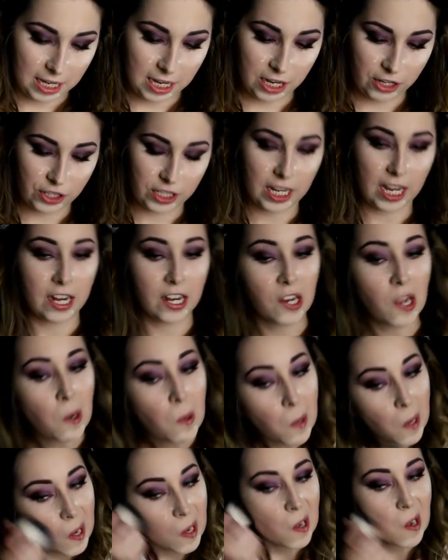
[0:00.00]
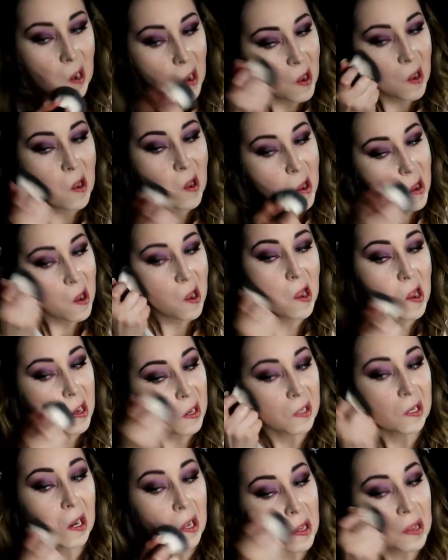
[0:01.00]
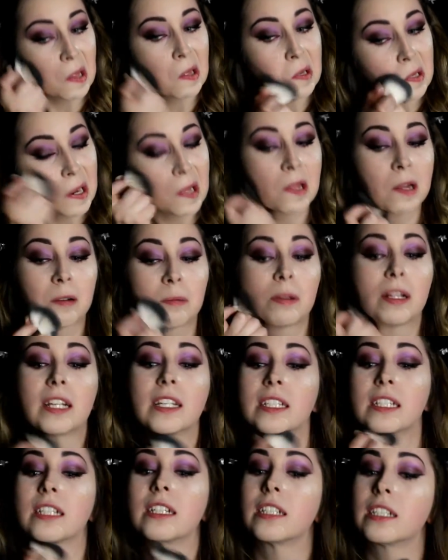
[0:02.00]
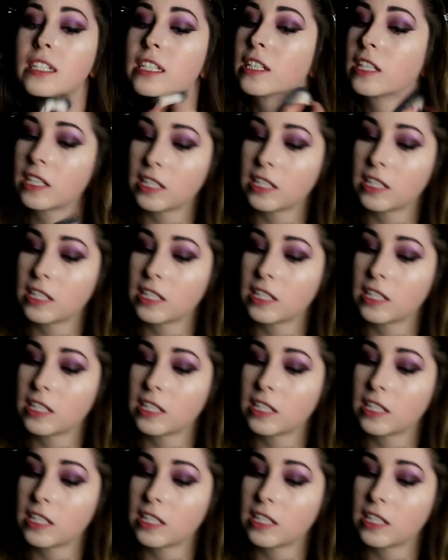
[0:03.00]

And just kind of go in and set those other places.